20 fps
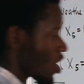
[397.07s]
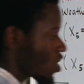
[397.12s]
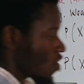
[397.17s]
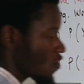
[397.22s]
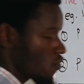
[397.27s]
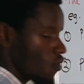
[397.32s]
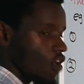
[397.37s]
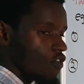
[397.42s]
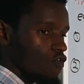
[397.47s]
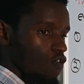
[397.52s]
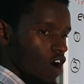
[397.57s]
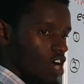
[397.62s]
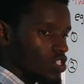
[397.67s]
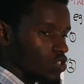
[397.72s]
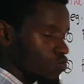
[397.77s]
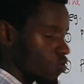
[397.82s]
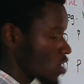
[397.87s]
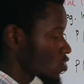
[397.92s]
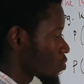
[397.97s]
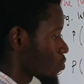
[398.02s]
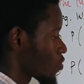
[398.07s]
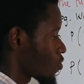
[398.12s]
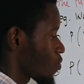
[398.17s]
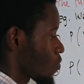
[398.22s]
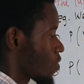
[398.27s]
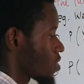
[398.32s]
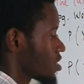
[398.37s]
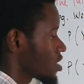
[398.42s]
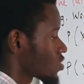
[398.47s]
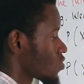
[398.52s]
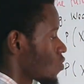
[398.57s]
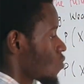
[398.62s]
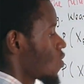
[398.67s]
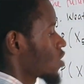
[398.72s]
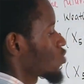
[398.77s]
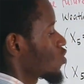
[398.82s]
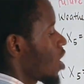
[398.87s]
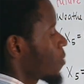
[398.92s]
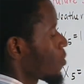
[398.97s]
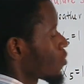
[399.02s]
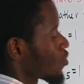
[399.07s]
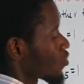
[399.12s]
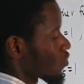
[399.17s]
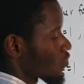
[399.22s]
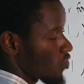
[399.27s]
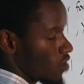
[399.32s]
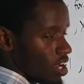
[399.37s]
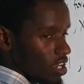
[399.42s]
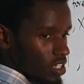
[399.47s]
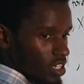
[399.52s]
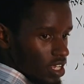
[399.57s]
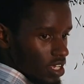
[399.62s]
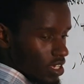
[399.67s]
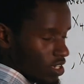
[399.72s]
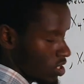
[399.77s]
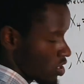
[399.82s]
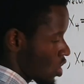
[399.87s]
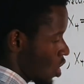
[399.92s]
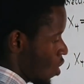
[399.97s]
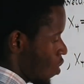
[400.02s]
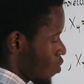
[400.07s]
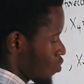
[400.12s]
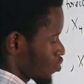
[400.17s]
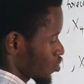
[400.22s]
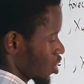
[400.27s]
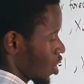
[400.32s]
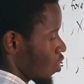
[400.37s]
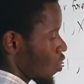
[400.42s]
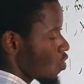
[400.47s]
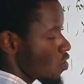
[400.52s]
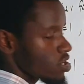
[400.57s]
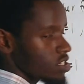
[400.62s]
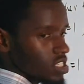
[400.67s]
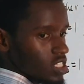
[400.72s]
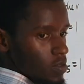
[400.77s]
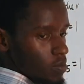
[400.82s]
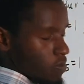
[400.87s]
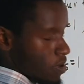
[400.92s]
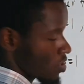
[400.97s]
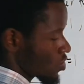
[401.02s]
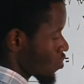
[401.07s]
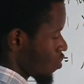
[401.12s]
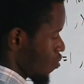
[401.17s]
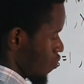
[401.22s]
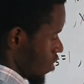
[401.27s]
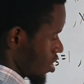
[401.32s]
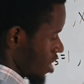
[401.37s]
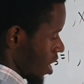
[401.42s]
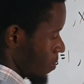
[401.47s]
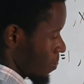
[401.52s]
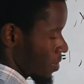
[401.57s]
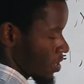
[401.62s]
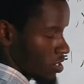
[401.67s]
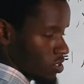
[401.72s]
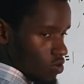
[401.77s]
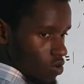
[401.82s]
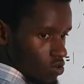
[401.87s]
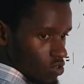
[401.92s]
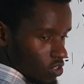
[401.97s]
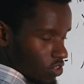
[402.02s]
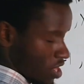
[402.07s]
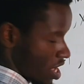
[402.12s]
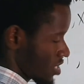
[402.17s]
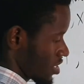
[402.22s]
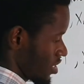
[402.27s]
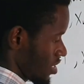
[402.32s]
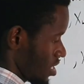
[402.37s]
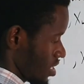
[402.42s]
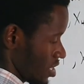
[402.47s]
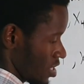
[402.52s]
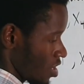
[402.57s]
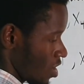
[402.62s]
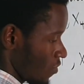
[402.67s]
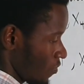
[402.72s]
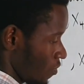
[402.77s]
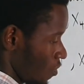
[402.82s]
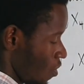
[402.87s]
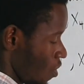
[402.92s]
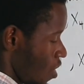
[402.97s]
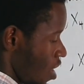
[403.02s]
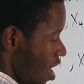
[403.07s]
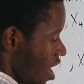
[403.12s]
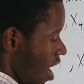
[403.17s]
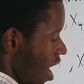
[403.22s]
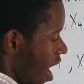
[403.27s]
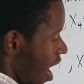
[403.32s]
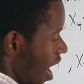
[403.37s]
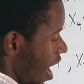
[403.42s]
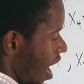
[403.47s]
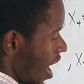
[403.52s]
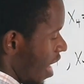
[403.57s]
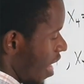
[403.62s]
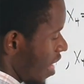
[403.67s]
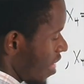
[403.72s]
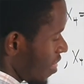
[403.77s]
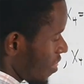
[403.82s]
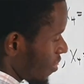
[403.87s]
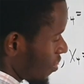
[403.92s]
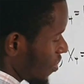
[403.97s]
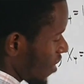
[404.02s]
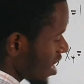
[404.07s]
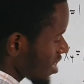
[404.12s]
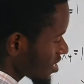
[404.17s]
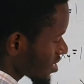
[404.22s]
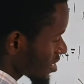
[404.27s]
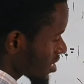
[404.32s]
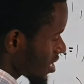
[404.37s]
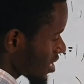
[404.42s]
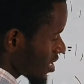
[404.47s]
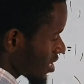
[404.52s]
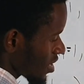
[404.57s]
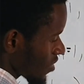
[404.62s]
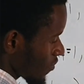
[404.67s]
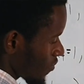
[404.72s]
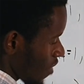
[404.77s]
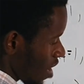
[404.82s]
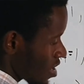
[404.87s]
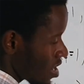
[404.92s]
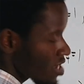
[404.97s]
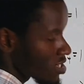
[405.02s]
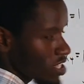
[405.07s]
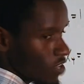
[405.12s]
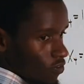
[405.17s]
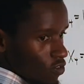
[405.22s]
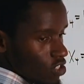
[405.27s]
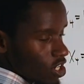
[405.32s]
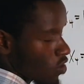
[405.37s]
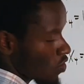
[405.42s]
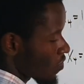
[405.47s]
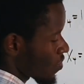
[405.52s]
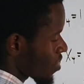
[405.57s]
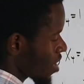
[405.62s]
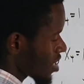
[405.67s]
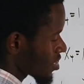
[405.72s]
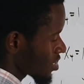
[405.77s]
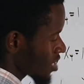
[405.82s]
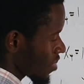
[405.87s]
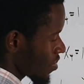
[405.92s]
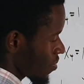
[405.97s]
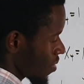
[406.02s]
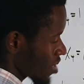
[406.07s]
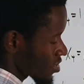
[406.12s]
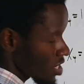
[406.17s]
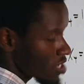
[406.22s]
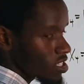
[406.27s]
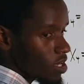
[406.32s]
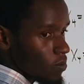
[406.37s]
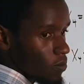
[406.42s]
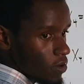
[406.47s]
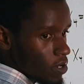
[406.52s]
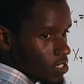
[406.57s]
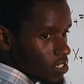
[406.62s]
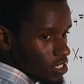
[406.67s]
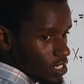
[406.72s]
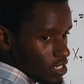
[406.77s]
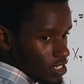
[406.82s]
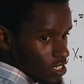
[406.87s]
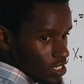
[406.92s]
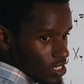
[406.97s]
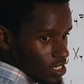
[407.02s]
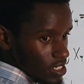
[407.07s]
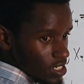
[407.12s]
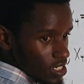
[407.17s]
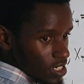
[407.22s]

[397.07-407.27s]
we want to predict what will happen on Friday, shall always depend on what happened on Thursday. Therefore, Friday is the future of Thursday, and Thursday is the present.